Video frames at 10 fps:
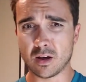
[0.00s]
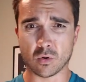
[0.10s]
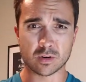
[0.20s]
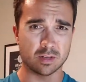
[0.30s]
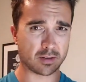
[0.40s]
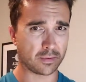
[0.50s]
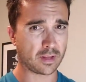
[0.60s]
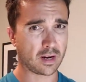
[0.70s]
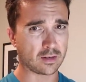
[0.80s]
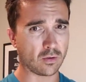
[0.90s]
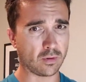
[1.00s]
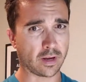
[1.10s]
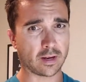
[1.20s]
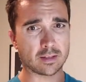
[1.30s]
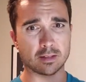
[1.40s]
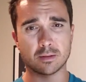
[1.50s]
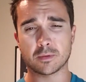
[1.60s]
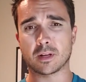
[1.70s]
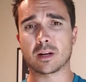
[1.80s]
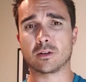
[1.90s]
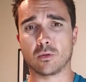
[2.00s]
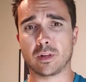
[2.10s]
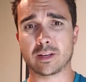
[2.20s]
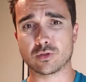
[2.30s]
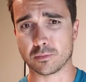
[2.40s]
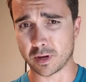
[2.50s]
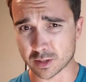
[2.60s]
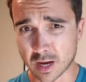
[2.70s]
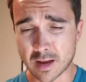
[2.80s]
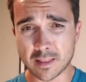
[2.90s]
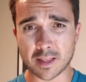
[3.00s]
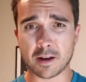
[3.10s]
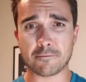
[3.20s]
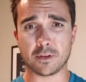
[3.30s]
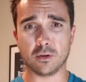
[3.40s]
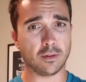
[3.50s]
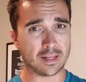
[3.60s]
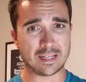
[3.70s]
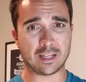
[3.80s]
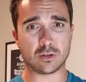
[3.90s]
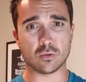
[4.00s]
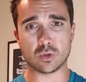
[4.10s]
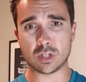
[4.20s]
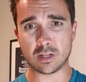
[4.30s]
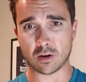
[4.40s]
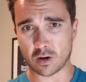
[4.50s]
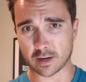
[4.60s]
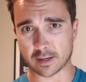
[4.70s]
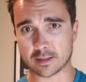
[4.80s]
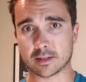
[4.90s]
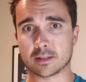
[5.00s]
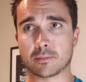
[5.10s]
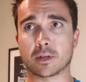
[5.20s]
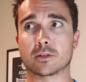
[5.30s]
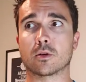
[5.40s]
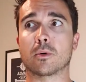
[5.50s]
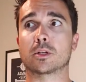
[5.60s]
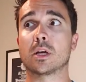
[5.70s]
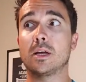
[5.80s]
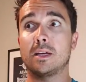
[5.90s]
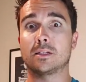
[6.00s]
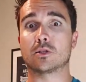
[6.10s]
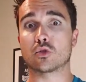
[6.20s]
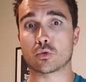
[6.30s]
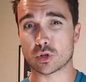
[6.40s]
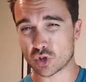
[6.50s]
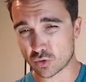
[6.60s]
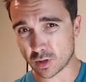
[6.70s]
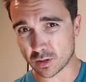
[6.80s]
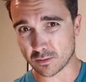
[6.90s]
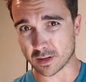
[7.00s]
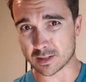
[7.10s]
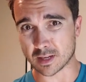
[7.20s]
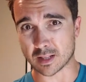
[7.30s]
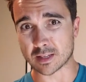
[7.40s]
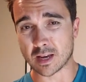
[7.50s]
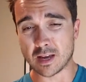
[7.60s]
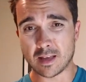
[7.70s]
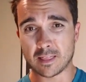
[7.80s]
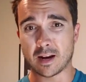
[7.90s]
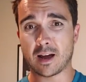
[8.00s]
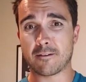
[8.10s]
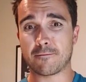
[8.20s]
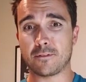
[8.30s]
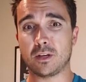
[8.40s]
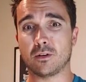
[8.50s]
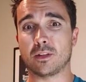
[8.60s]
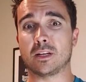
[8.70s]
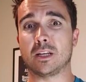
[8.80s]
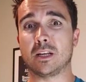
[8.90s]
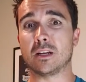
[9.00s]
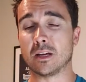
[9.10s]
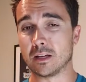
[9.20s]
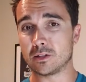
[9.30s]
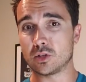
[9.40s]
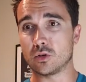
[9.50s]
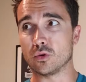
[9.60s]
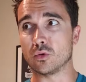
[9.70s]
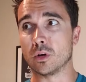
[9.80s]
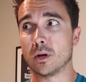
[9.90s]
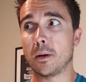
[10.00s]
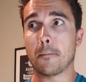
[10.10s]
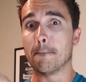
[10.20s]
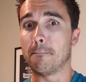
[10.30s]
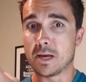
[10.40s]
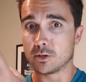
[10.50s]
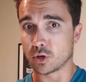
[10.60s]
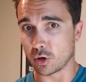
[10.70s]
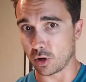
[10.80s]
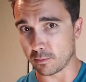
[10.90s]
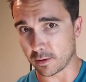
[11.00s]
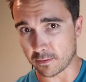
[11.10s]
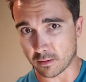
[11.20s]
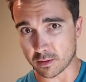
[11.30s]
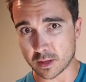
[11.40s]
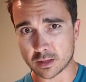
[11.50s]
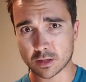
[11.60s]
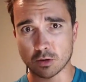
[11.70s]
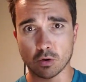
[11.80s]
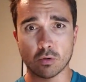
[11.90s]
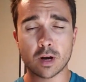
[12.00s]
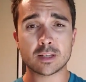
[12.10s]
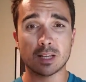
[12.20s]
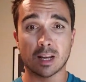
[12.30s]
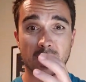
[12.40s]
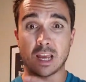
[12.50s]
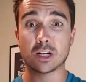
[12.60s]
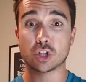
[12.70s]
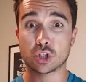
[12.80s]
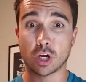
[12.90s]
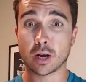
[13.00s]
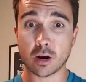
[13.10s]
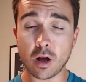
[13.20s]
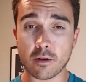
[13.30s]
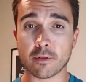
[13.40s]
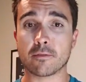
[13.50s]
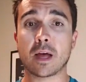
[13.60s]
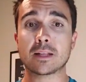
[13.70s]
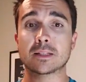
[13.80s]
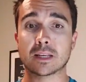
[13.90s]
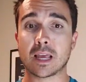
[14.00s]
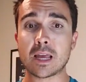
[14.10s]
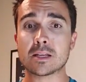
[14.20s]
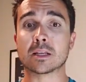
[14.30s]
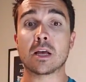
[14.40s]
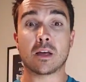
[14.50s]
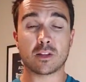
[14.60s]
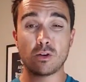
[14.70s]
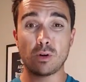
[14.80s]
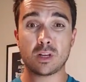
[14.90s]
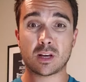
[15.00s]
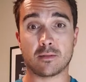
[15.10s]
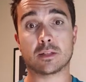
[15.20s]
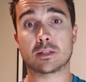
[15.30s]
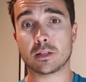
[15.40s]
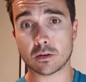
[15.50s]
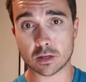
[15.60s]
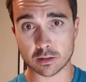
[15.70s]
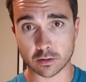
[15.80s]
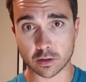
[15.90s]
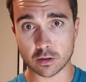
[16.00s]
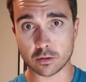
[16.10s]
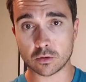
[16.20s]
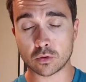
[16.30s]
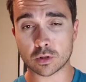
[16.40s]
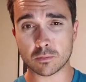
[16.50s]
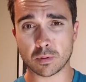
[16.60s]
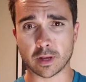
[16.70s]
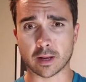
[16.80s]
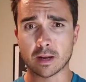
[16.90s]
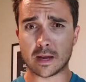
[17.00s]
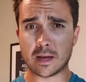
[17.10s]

Or is it something that I don't like? Is it something that I don't like so much that I feel the need to cheat on it? Is it something so much, is it so restrictive in a sense that I feel the need to binge on all of my favorite things and go crazy and I can't shut it off? If that's the case, then you need to have a serious look at your nutrition plan.